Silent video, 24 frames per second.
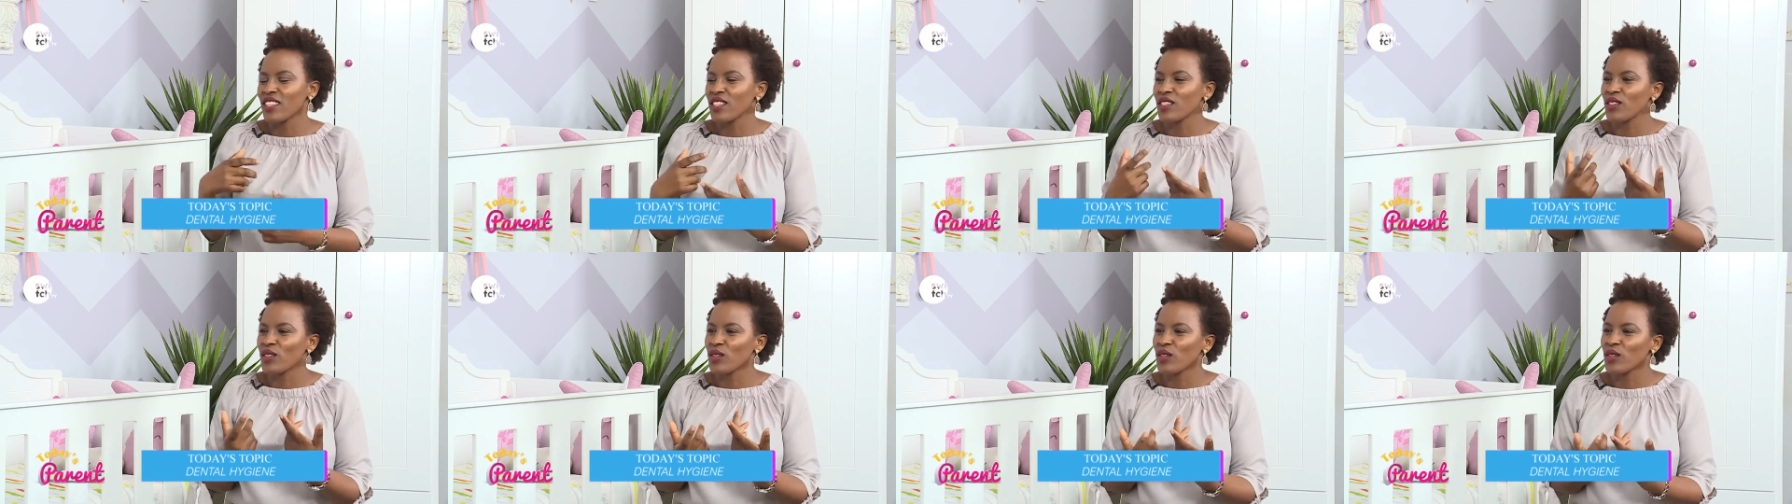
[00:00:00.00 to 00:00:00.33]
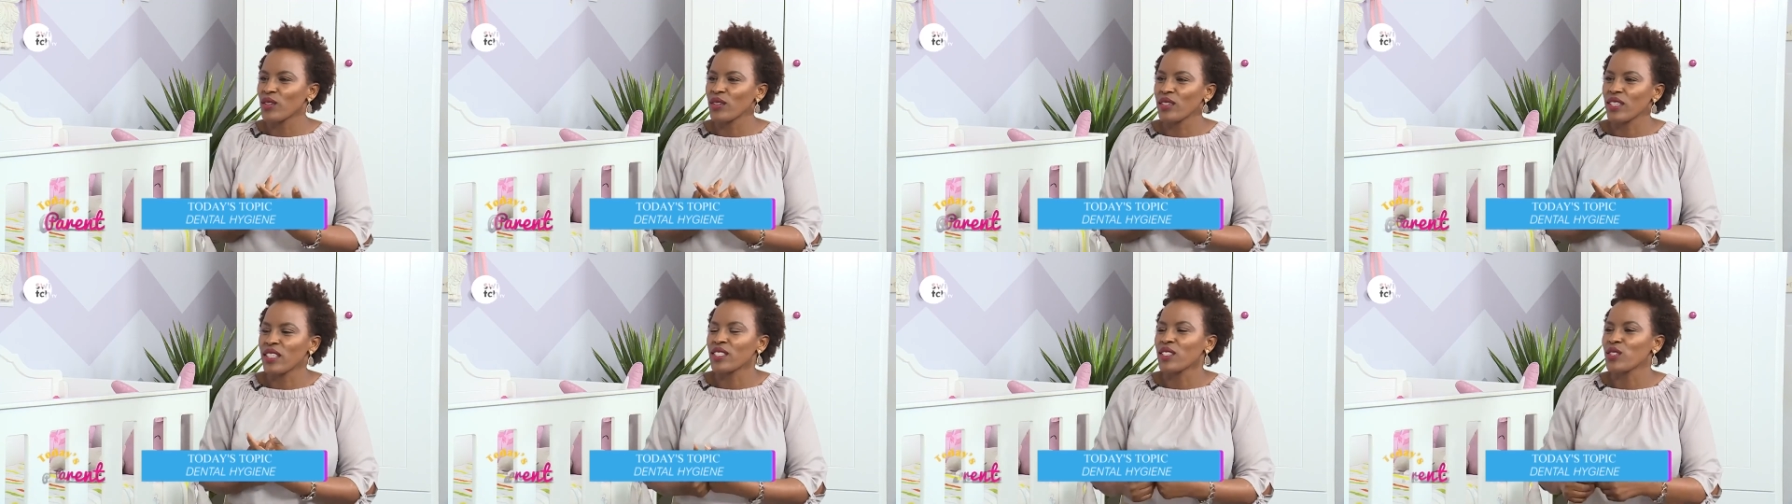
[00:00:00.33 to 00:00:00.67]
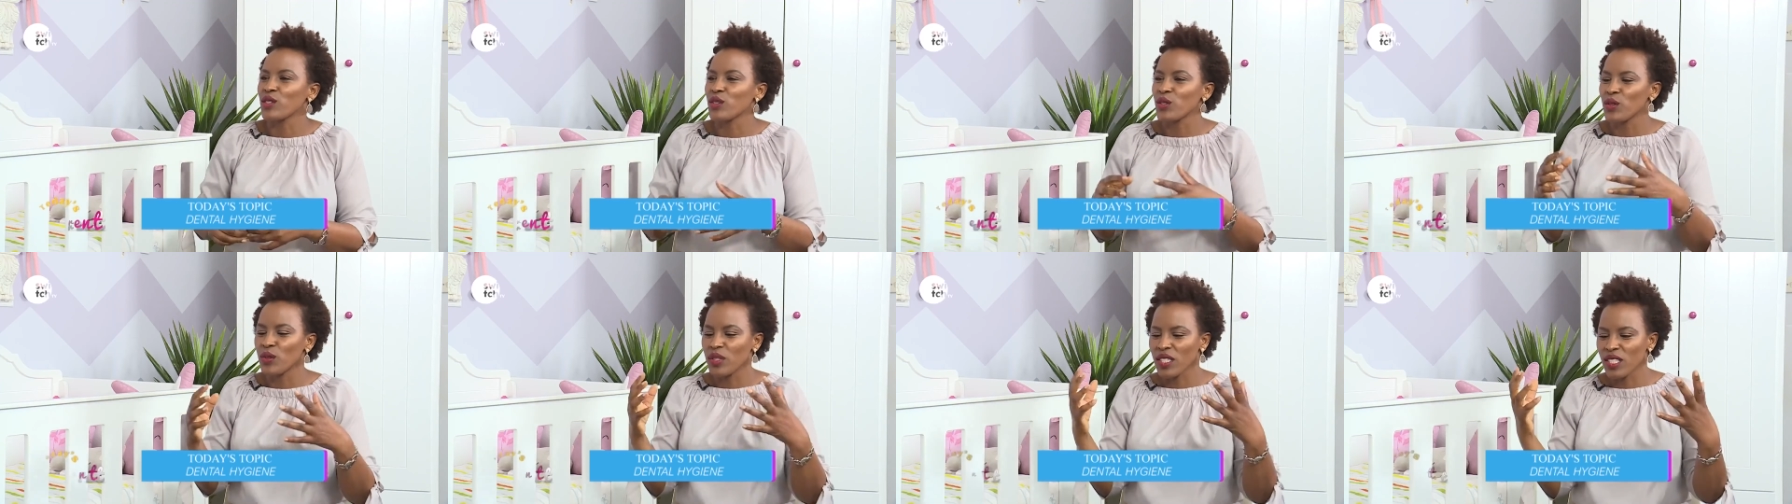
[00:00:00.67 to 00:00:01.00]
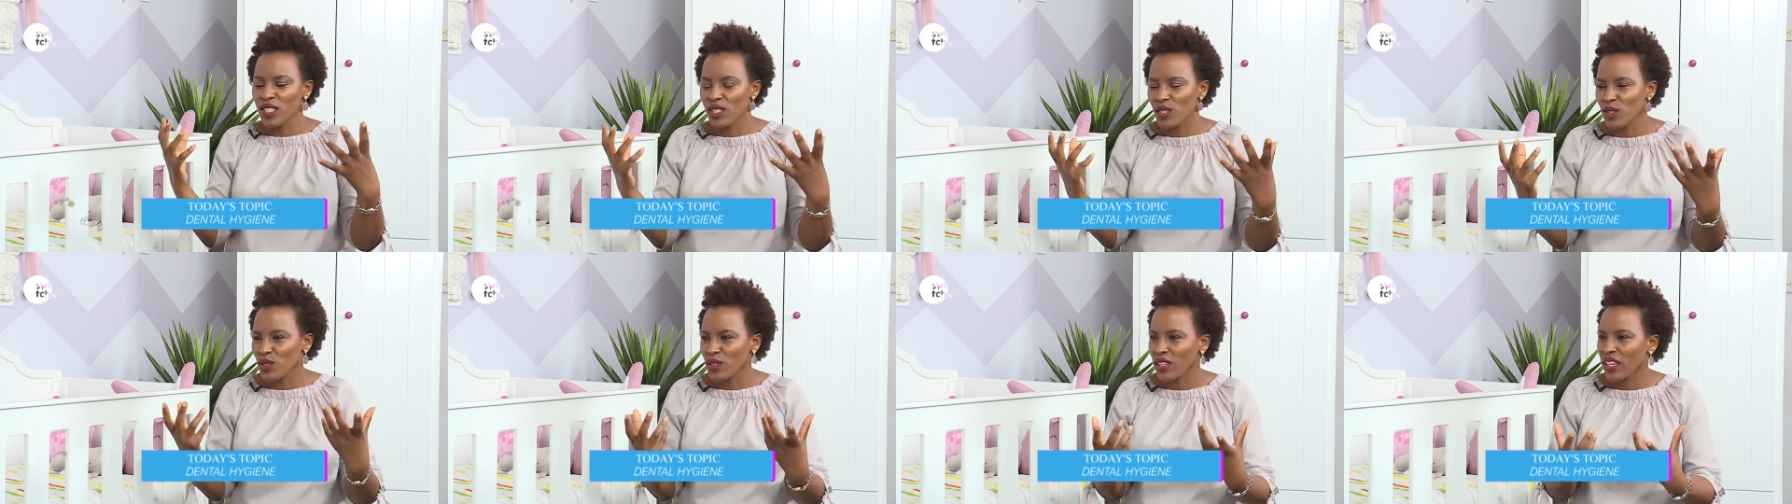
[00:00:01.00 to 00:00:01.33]
you know, and you do it
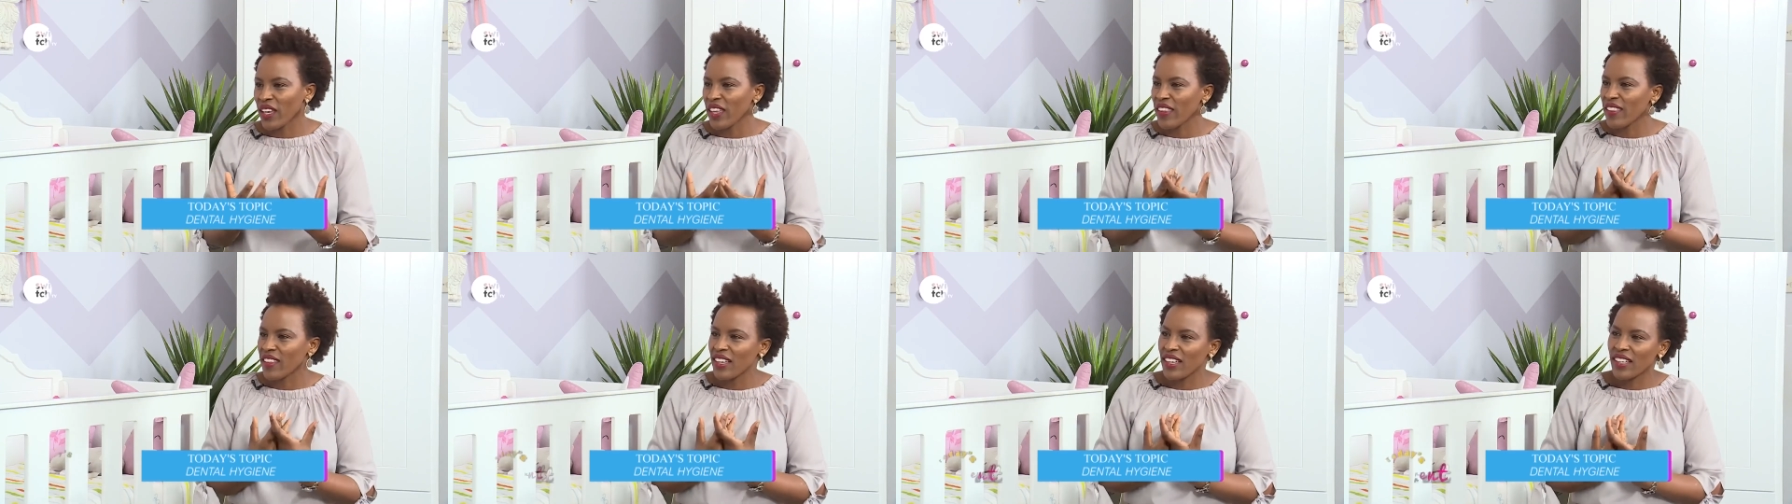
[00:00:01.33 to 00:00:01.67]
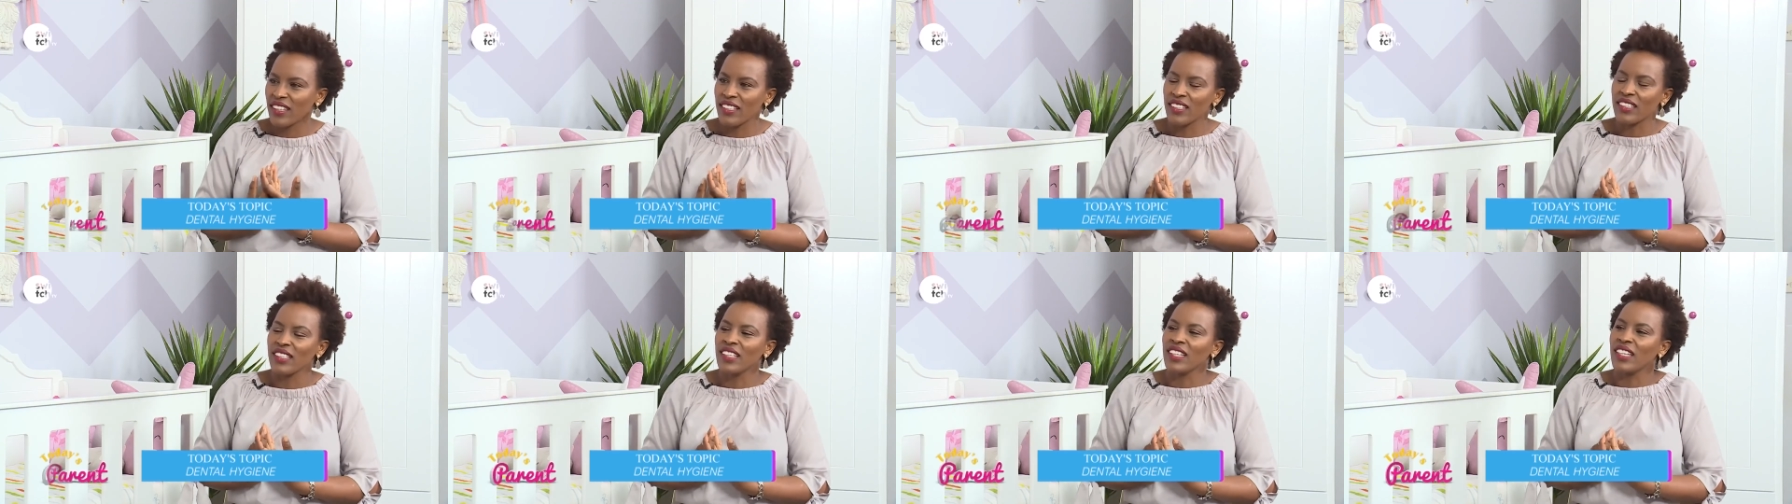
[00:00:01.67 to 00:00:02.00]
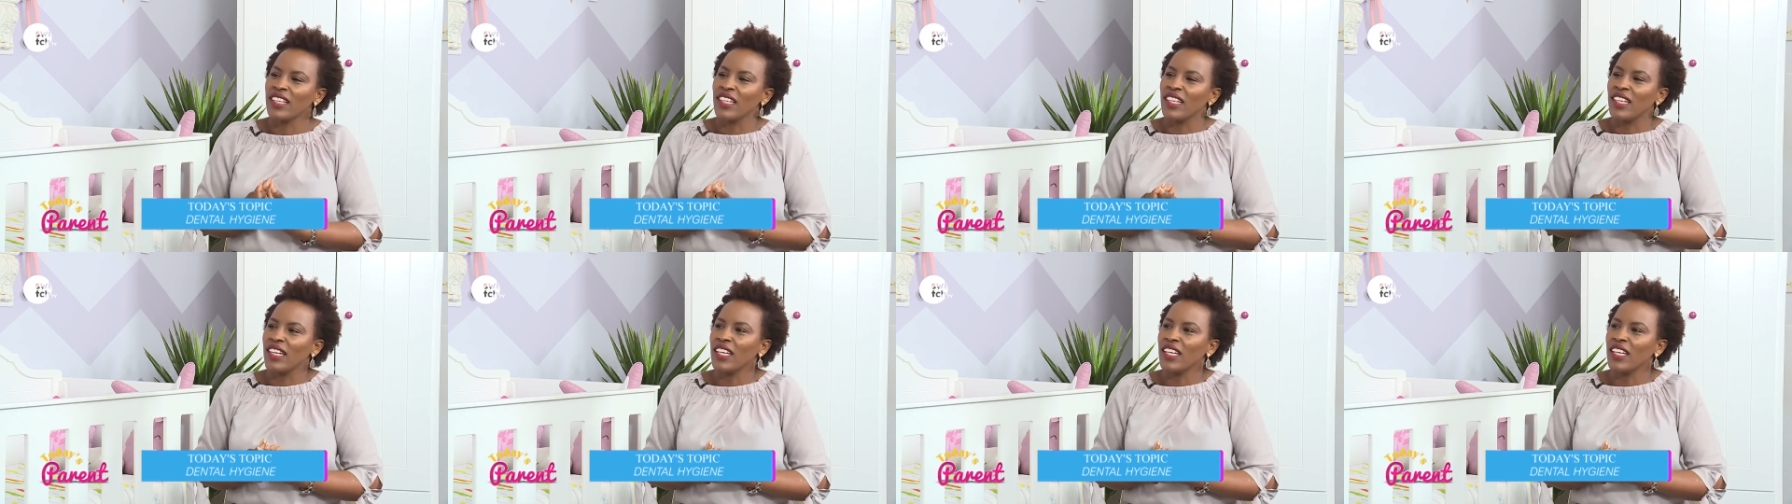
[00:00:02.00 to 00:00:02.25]
together. Okay.